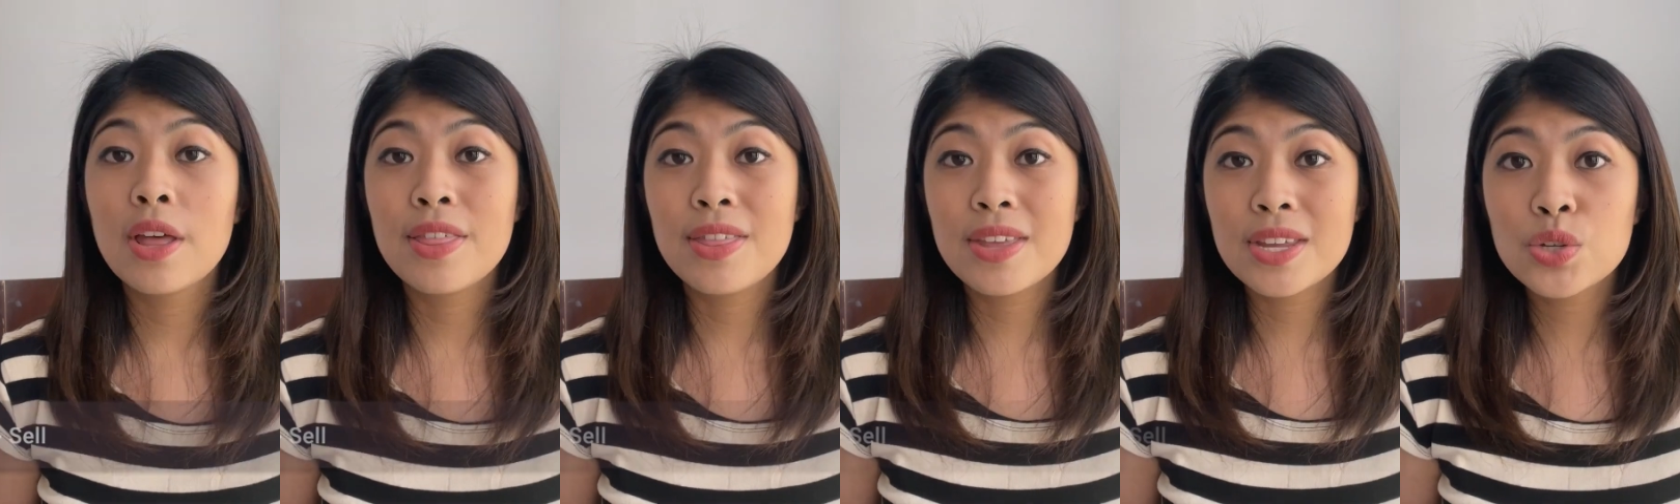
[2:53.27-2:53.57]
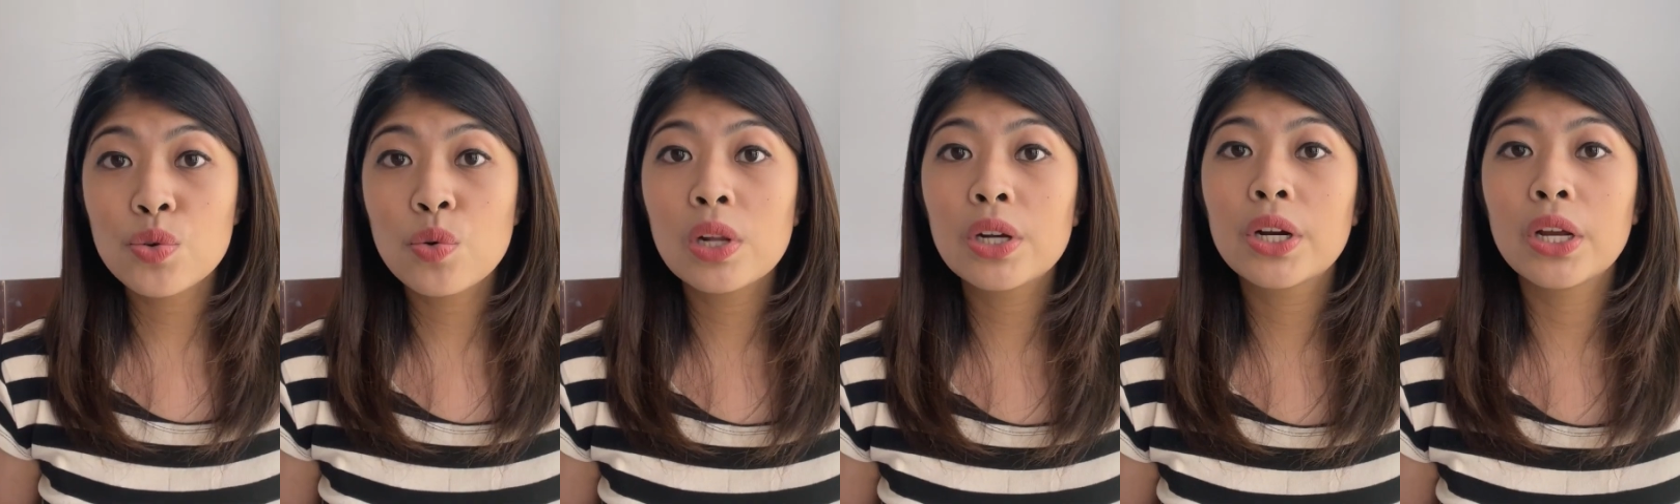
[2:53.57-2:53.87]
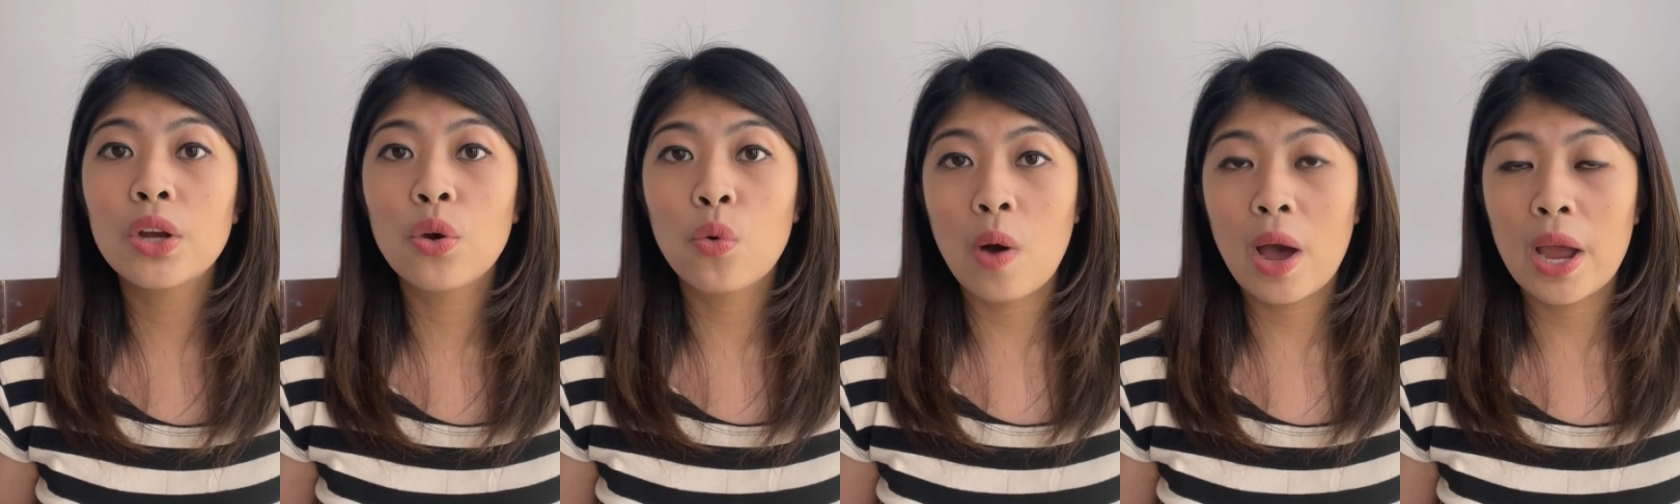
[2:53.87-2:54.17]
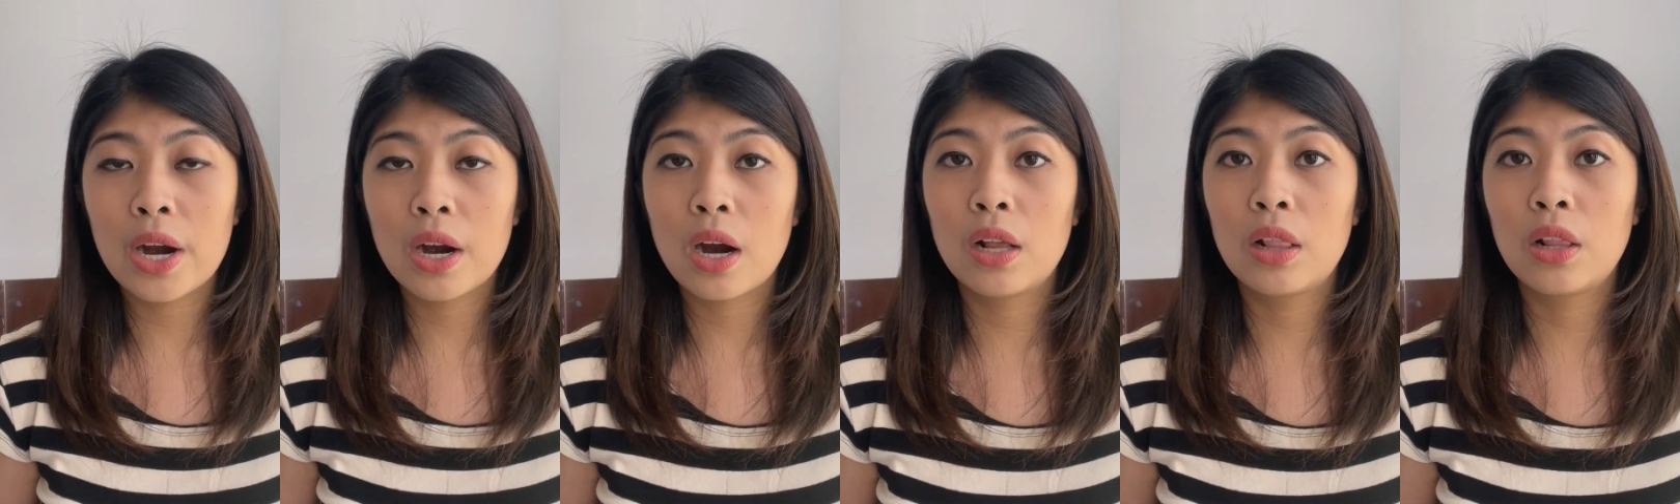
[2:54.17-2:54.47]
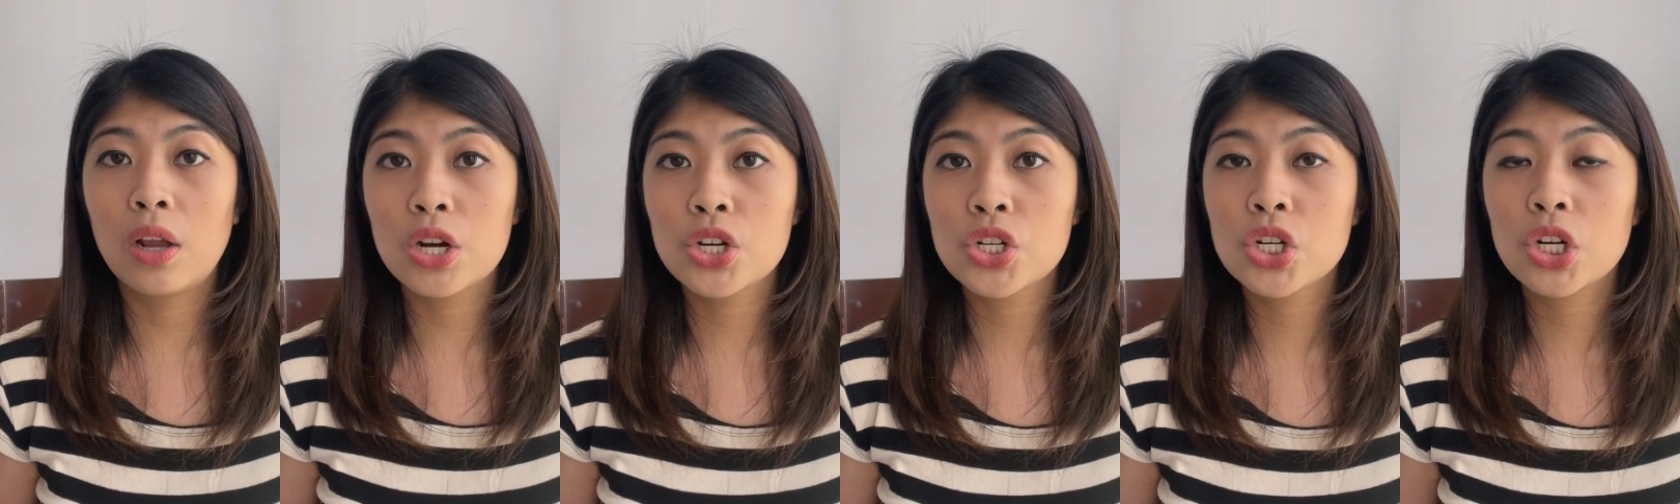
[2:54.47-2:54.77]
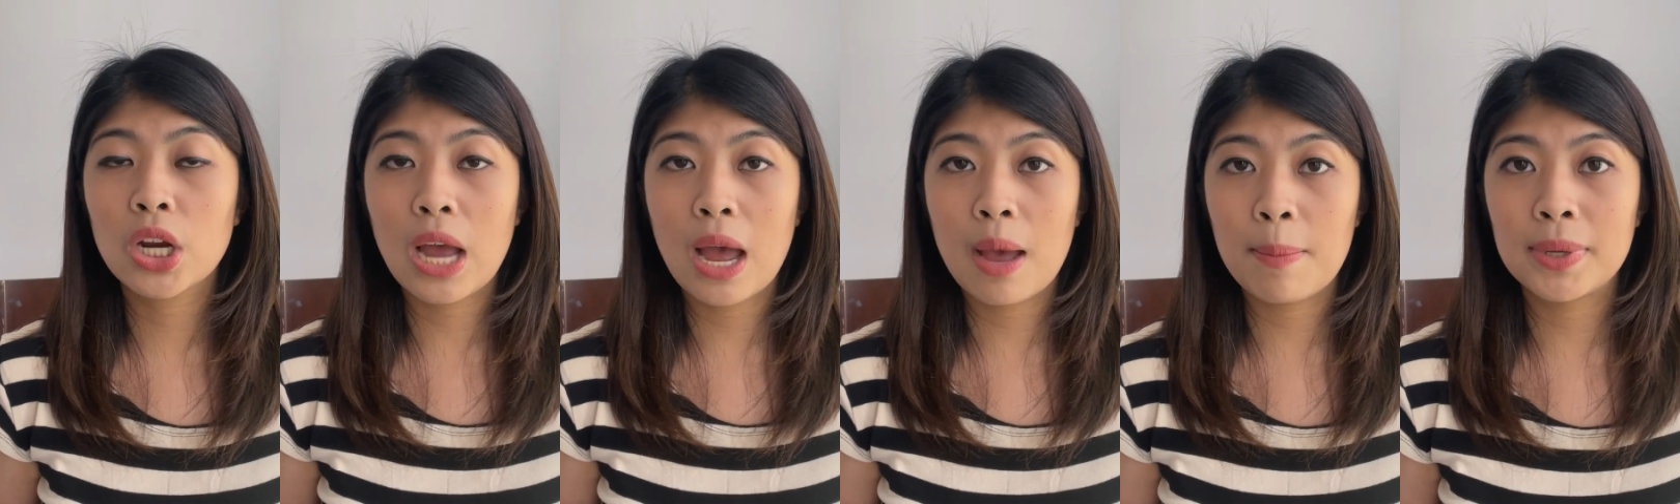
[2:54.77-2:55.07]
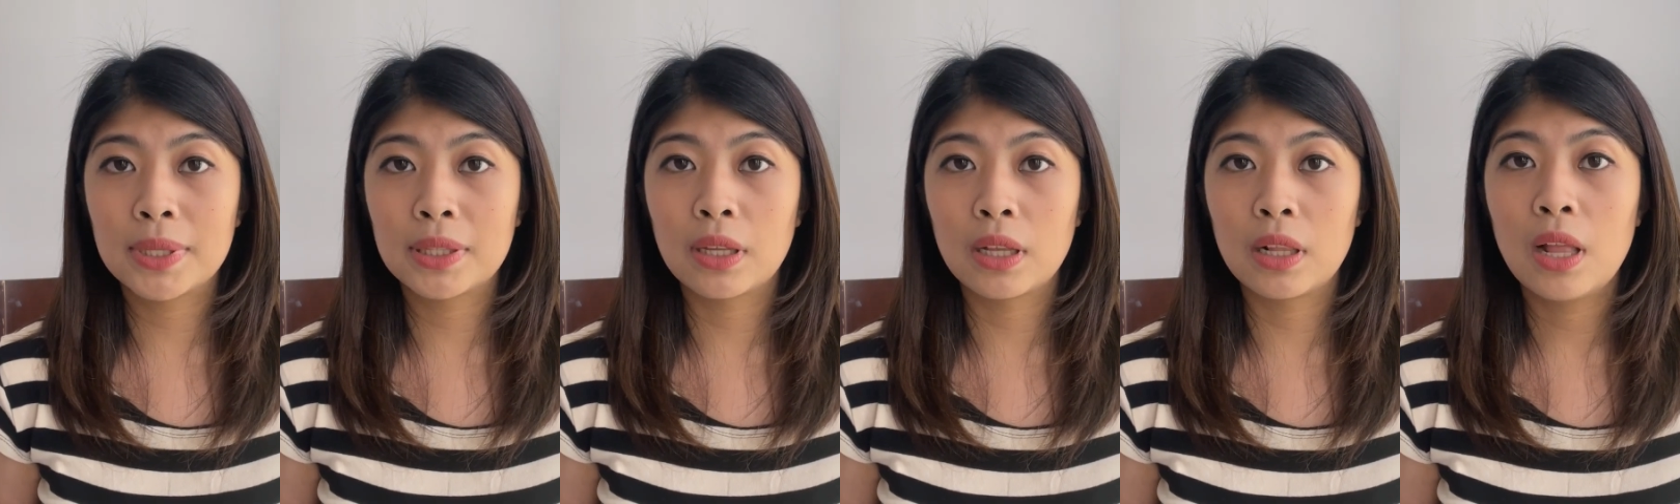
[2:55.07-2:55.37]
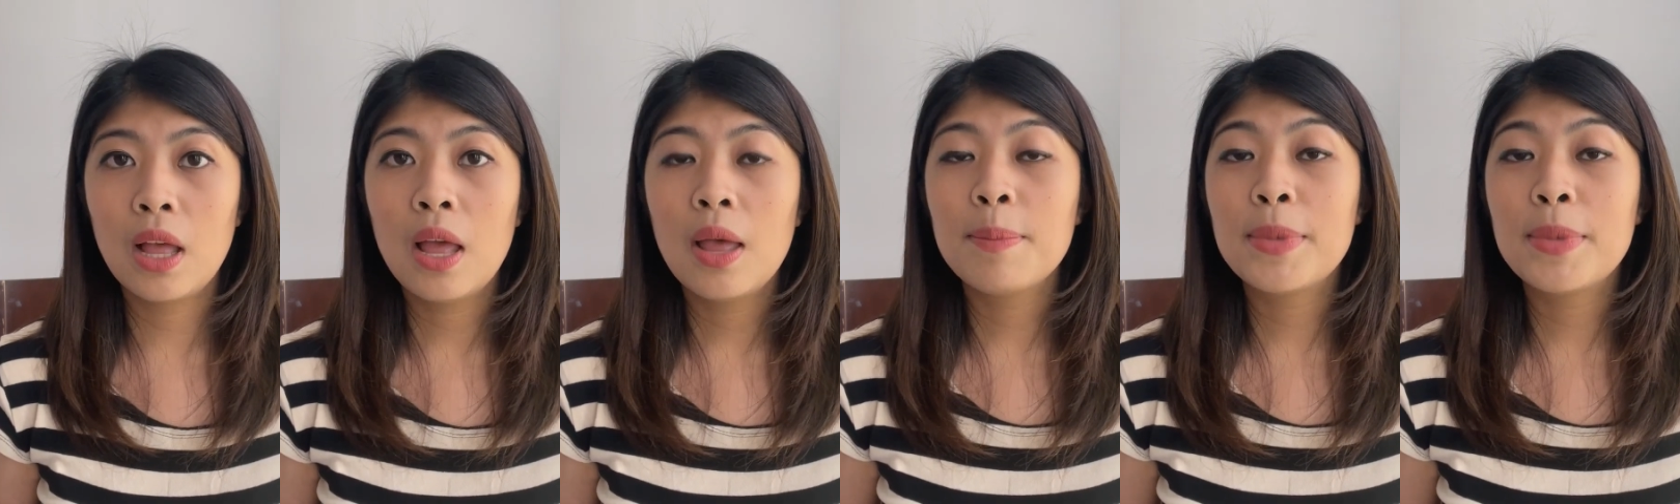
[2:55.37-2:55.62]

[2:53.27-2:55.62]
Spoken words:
This will require a larger capital